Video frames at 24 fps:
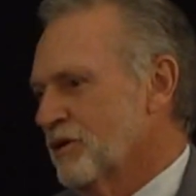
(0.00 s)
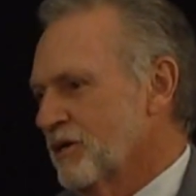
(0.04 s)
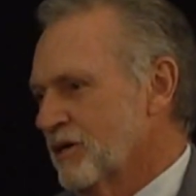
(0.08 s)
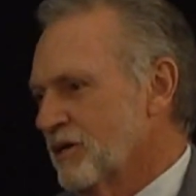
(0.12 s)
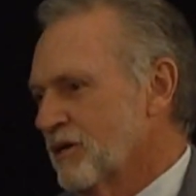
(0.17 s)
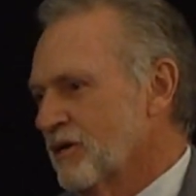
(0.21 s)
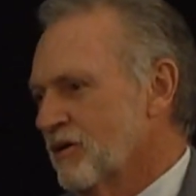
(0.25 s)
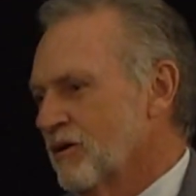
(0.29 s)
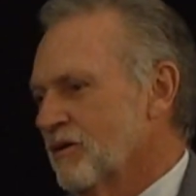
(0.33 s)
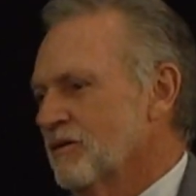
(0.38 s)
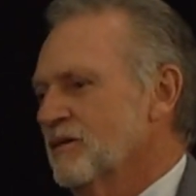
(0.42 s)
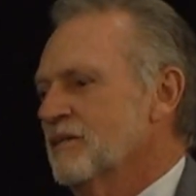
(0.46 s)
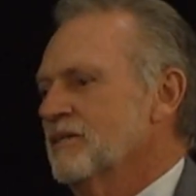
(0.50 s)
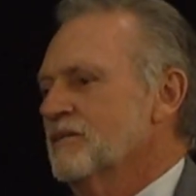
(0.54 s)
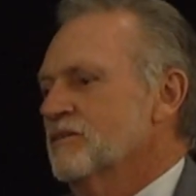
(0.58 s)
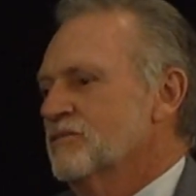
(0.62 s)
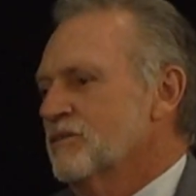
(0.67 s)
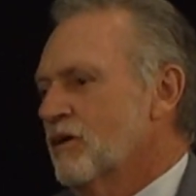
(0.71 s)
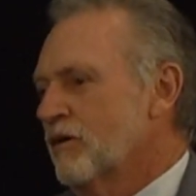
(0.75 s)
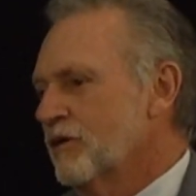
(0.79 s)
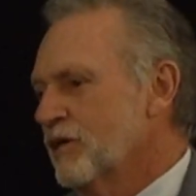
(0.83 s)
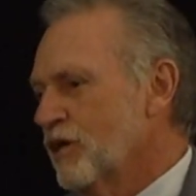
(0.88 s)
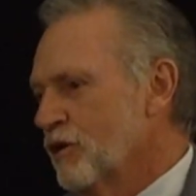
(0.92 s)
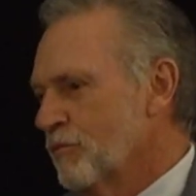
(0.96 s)
here,
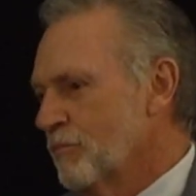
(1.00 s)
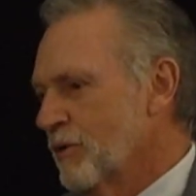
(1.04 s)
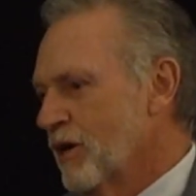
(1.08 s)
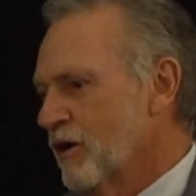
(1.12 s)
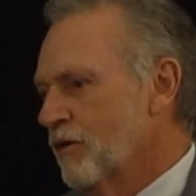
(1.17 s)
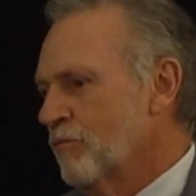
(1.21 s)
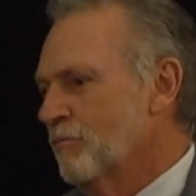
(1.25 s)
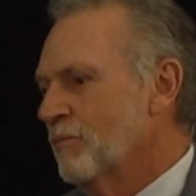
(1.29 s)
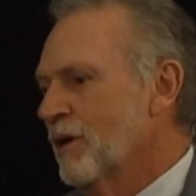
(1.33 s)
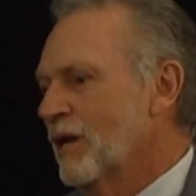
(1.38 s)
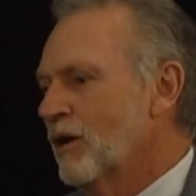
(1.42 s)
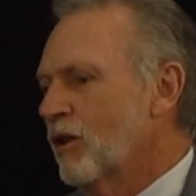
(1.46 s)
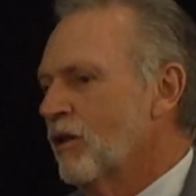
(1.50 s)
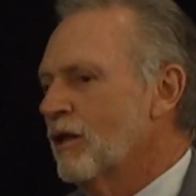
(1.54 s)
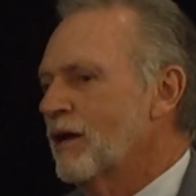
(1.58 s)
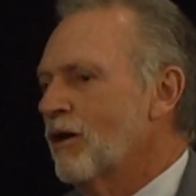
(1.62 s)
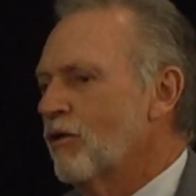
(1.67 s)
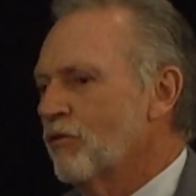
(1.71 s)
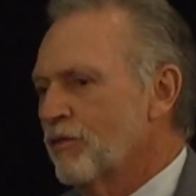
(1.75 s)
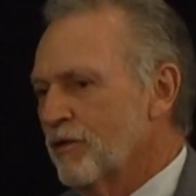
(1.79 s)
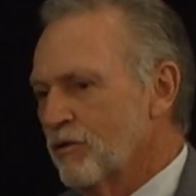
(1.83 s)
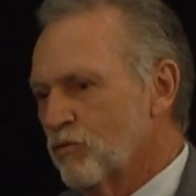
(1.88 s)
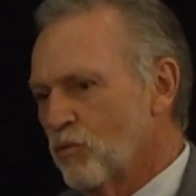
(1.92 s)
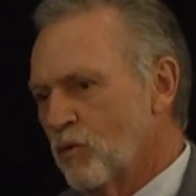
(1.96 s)
talking about mental
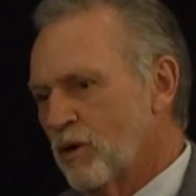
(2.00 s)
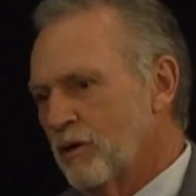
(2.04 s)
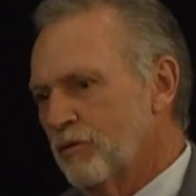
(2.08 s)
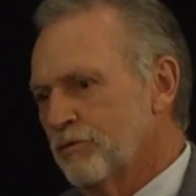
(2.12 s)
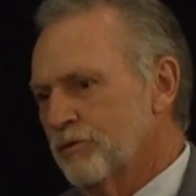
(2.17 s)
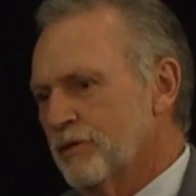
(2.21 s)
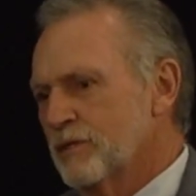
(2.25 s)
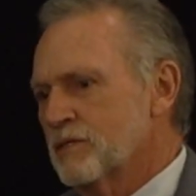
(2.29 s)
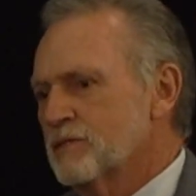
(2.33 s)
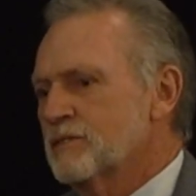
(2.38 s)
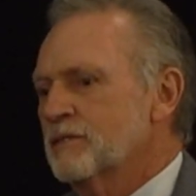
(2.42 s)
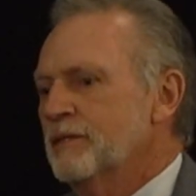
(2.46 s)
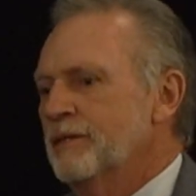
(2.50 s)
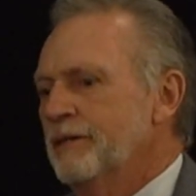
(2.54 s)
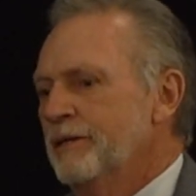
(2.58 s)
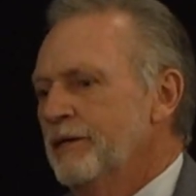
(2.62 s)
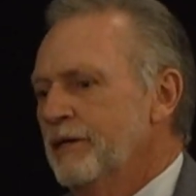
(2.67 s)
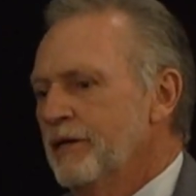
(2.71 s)
health and wellness,